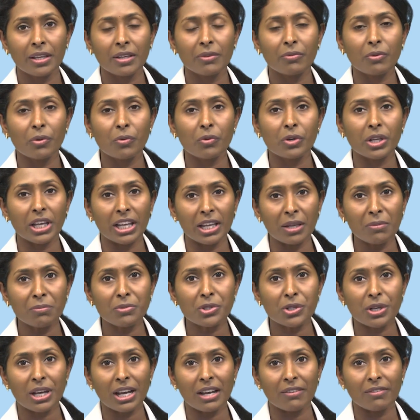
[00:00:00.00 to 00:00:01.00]
We would aim
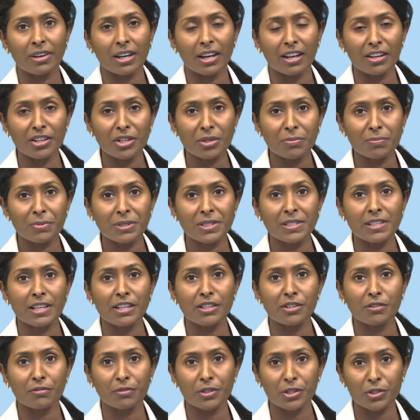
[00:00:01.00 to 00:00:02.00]
to have
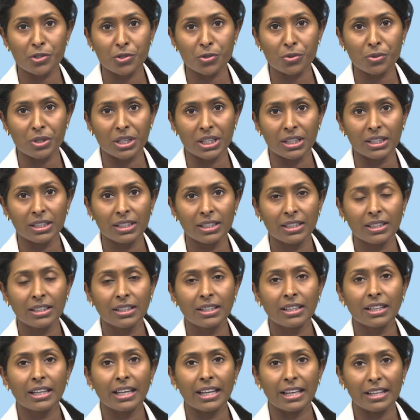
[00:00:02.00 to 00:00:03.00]
100% of the donor
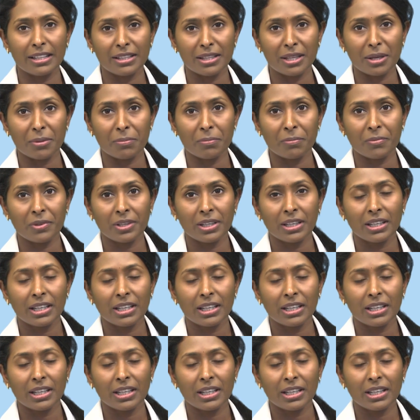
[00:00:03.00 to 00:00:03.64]
in them.